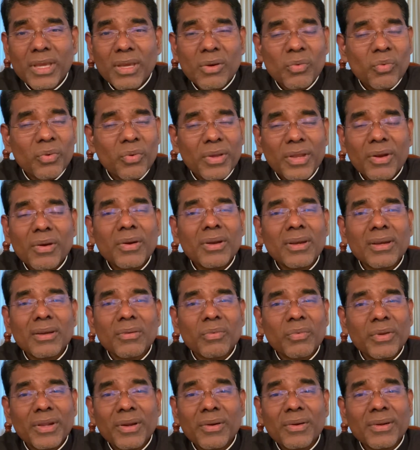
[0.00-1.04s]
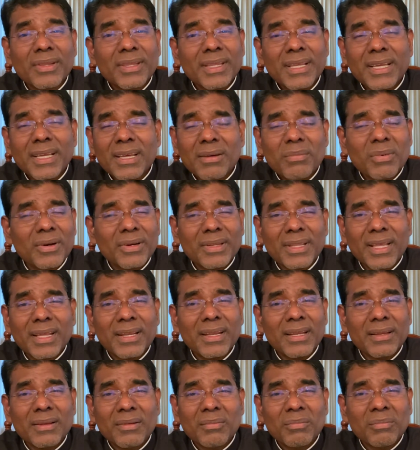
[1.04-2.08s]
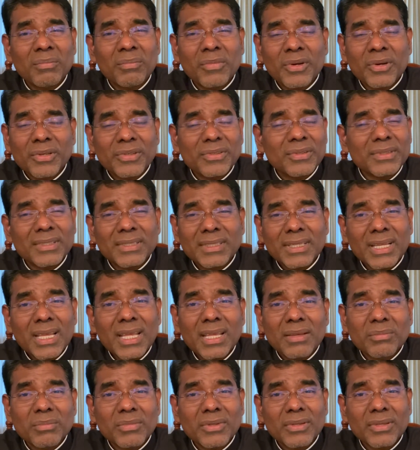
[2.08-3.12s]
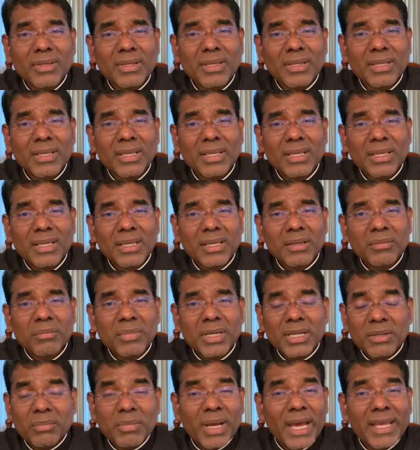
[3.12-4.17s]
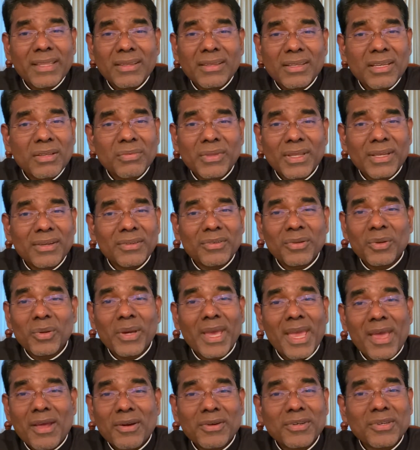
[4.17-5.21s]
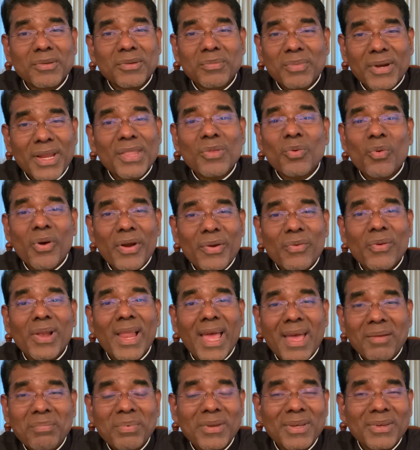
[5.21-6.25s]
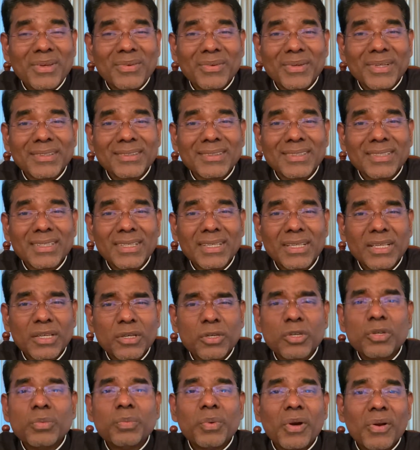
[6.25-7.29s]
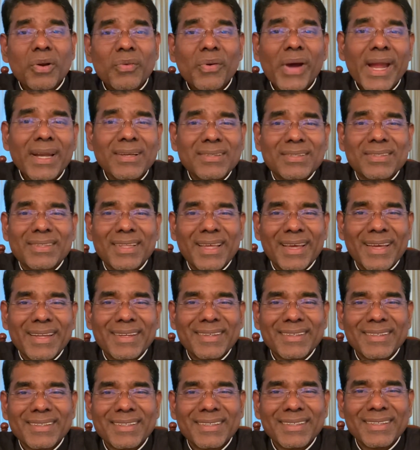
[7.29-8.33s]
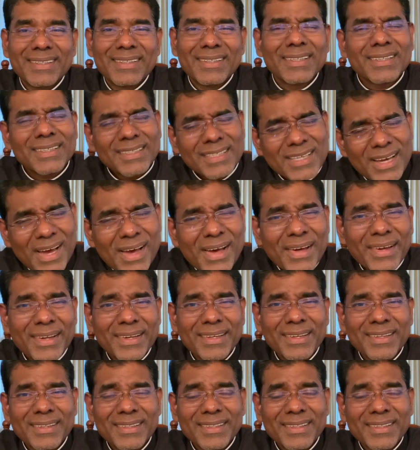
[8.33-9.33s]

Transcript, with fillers: we, don't, we don't think about that most of the times. But imagine if there is no air to breathe, what will happen to us? Who provides that? God.